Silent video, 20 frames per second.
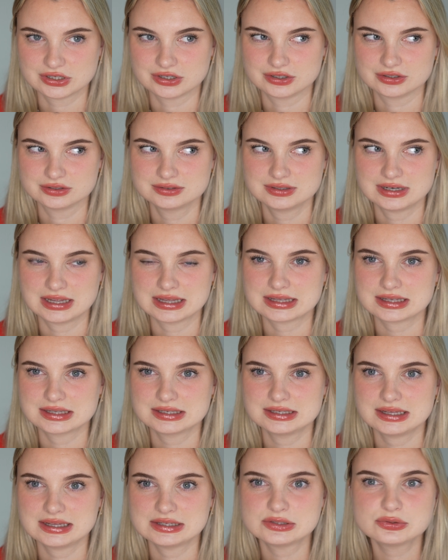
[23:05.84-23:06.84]
know,
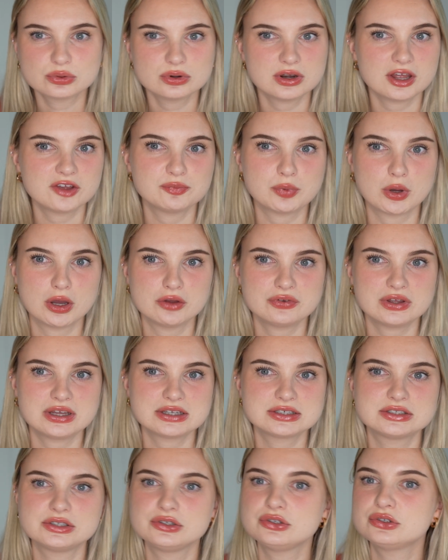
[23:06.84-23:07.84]
is your life
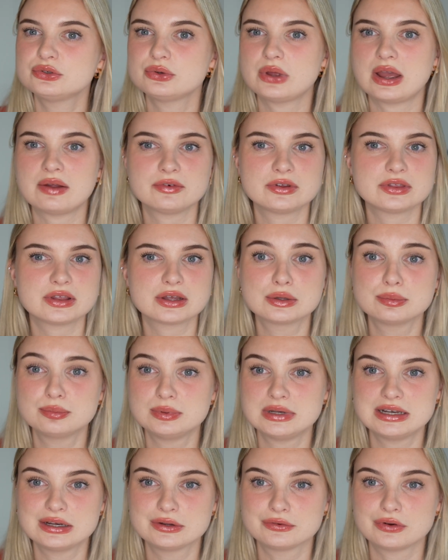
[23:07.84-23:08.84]
perfect? Do you do everything
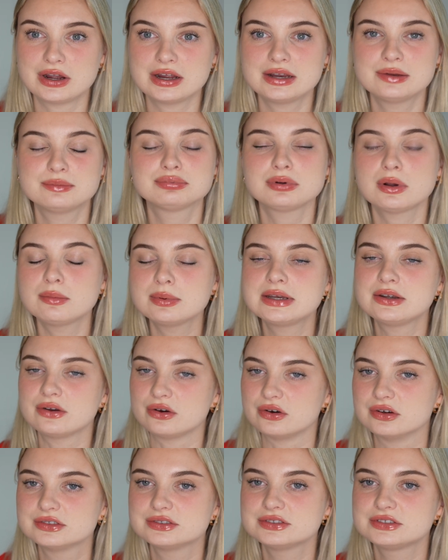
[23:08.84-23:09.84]
completely right? Probably
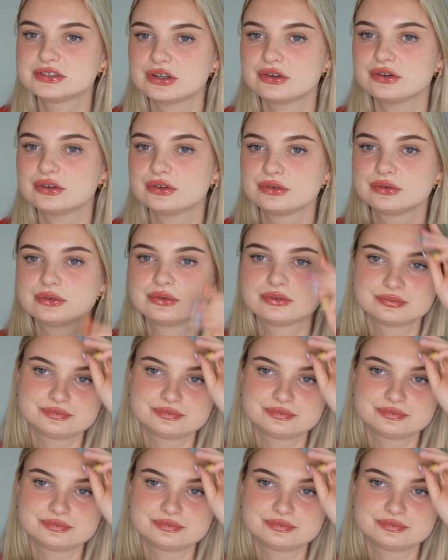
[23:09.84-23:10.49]
not. So